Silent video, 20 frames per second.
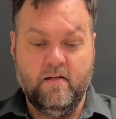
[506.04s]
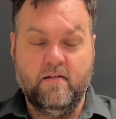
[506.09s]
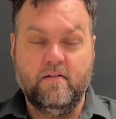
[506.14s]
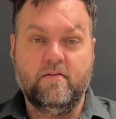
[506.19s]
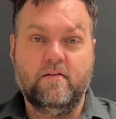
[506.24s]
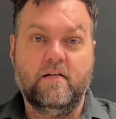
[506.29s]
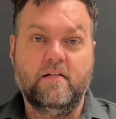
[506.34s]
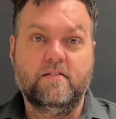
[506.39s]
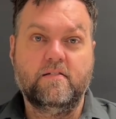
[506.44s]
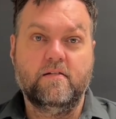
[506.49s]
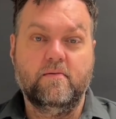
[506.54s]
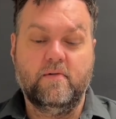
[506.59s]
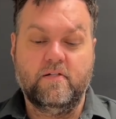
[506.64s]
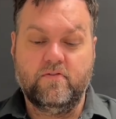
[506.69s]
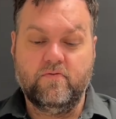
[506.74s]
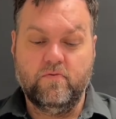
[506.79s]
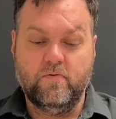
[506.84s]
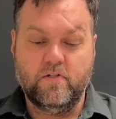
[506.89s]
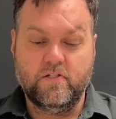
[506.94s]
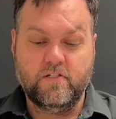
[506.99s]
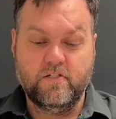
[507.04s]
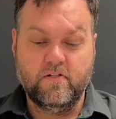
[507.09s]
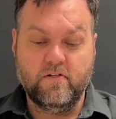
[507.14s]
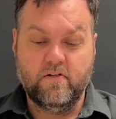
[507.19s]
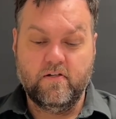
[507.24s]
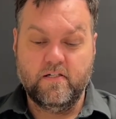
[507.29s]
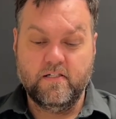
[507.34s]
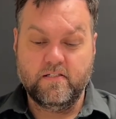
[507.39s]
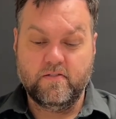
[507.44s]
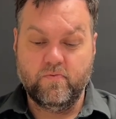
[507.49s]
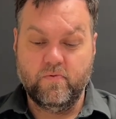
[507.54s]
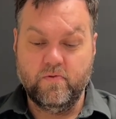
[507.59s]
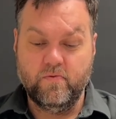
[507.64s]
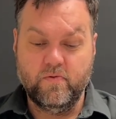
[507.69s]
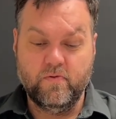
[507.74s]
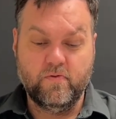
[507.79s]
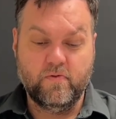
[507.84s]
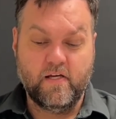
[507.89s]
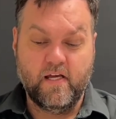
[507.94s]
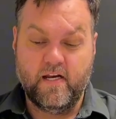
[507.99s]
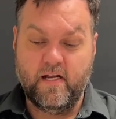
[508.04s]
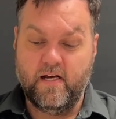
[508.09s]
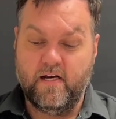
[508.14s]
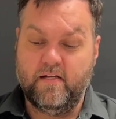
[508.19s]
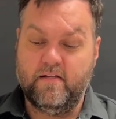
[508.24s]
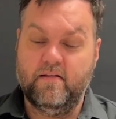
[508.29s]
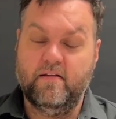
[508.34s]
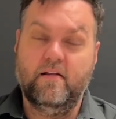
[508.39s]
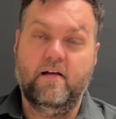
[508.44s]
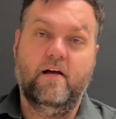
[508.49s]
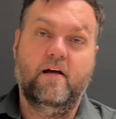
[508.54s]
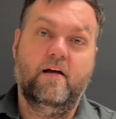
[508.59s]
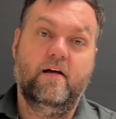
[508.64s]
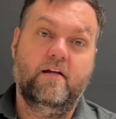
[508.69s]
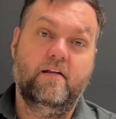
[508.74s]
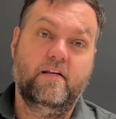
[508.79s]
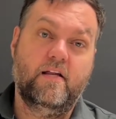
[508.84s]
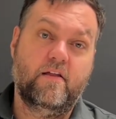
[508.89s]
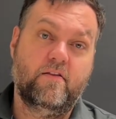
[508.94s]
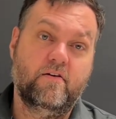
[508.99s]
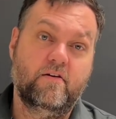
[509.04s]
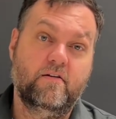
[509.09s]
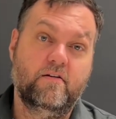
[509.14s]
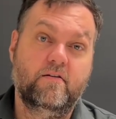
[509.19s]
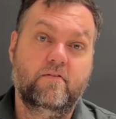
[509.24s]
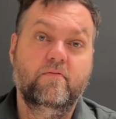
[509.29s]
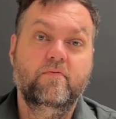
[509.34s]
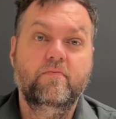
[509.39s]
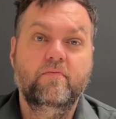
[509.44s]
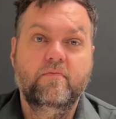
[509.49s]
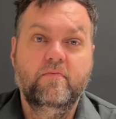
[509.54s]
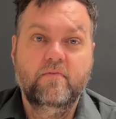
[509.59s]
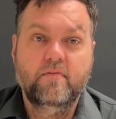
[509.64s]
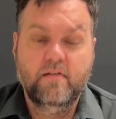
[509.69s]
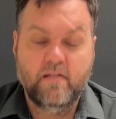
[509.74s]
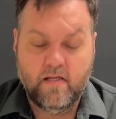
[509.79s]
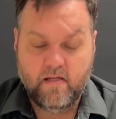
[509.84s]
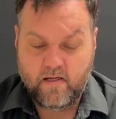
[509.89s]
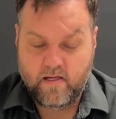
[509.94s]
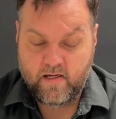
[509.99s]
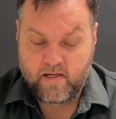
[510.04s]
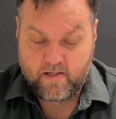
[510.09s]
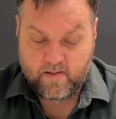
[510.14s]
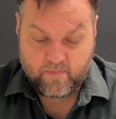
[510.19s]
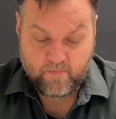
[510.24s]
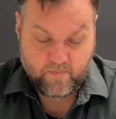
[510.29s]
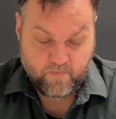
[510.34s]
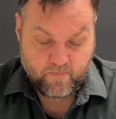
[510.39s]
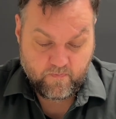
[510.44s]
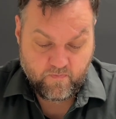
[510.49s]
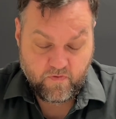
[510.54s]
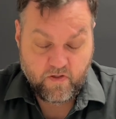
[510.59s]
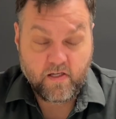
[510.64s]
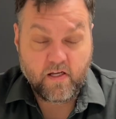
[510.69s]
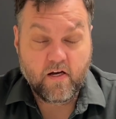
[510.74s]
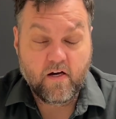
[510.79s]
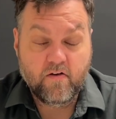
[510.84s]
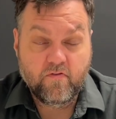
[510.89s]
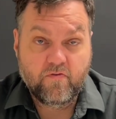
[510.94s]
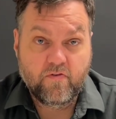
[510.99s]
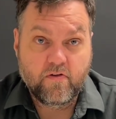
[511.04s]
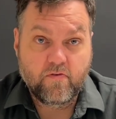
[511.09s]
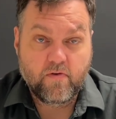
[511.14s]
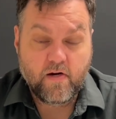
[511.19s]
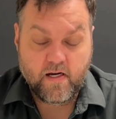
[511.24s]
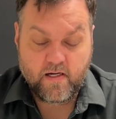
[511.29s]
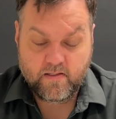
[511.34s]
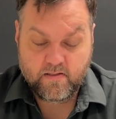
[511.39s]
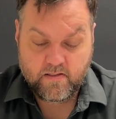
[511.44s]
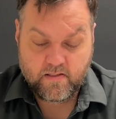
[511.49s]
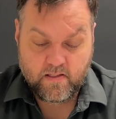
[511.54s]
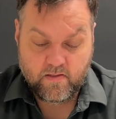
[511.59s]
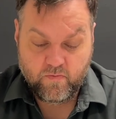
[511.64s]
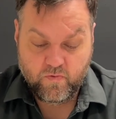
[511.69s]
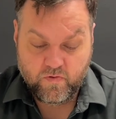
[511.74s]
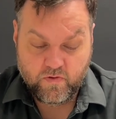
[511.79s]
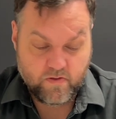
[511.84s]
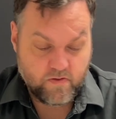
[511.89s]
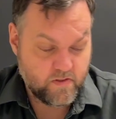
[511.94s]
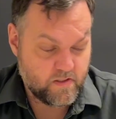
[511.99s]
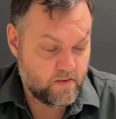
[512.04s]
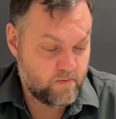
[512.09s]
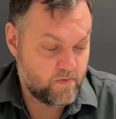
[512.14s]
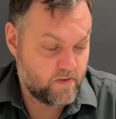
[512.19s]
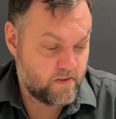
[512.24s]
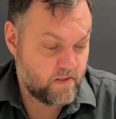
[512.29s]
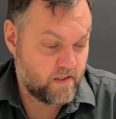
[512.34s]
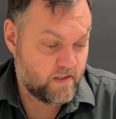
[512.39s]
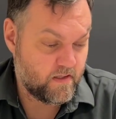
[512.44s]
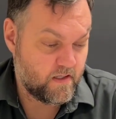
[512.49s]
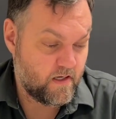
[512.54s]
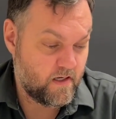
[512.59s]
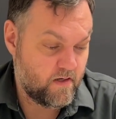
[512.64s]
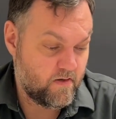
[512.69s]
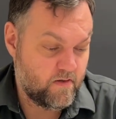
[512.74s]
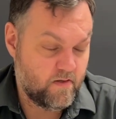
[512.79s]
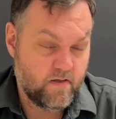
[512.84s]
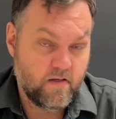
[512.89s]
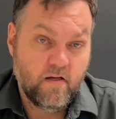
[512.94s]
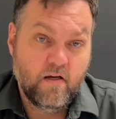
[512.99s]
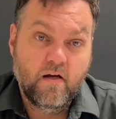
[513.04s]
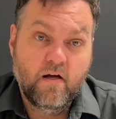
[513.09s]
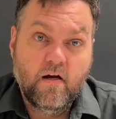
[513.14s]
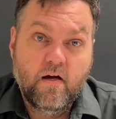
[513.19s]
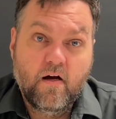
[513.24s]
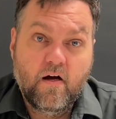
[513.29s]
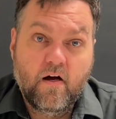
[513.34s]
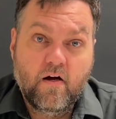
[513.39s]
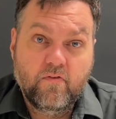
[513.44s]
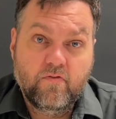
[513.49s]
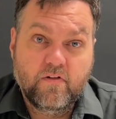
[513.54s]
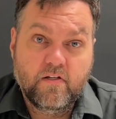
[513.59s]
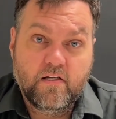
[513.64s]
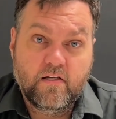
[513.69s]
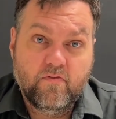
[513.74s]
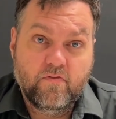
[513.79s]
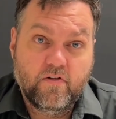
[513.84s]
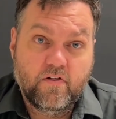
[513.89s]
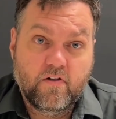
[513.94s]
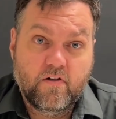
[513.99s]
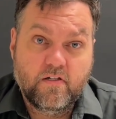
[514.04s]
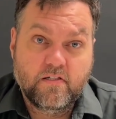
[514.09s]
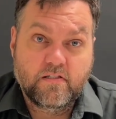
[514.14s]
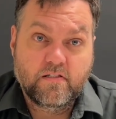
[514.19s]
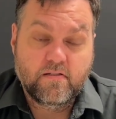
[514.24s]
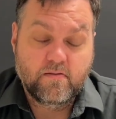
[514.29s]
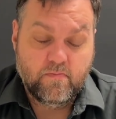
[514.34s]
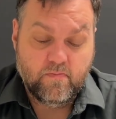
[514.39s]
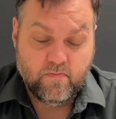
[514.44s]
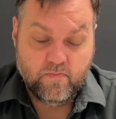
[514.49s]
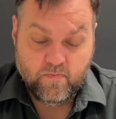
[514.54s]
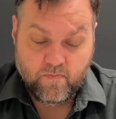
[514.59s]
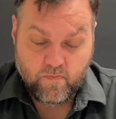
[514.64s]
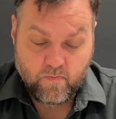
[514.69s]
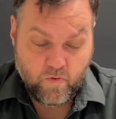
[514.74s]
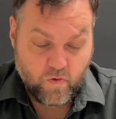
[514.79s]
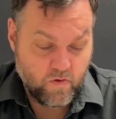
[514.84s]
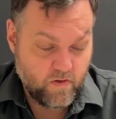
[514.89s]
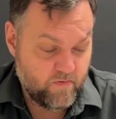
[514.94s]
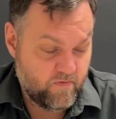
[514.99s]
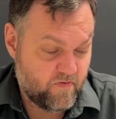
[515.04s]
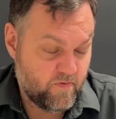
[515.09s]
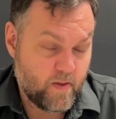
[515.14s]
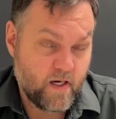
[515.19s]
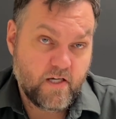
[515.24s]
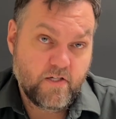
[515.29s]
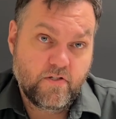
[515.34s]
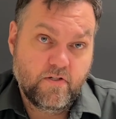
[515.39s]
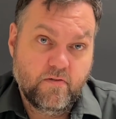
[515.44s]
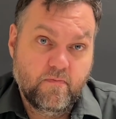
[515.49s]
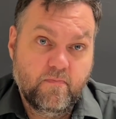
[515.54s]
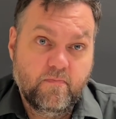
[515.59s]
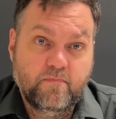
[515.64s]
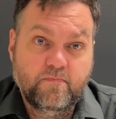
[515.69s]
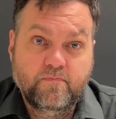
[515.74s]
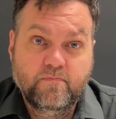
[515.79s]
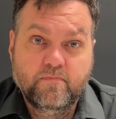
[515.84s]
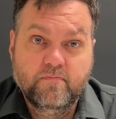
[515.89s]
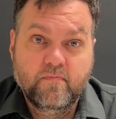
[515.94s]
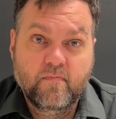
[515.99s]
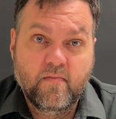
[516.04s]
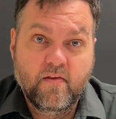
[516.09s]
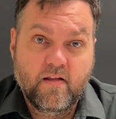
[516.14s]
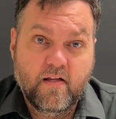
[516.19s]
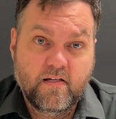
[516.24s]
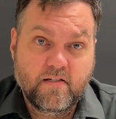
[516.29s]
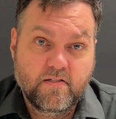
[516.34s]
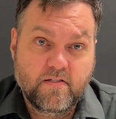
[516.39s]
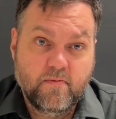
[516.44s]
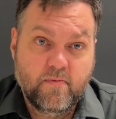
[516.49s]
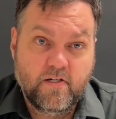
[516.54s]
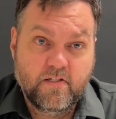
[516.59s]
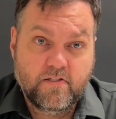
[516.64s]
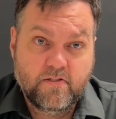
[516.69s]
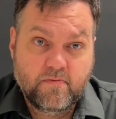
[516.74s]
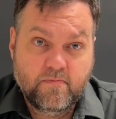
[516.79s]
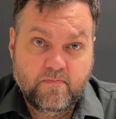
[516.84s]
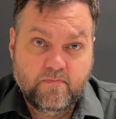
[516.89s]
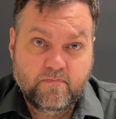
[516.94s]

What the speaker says: thanks so much for watching, guys. We will get out another video for the rounds, and we'll do a similar thing there and hopefully give you guys some more information. Thanks so much.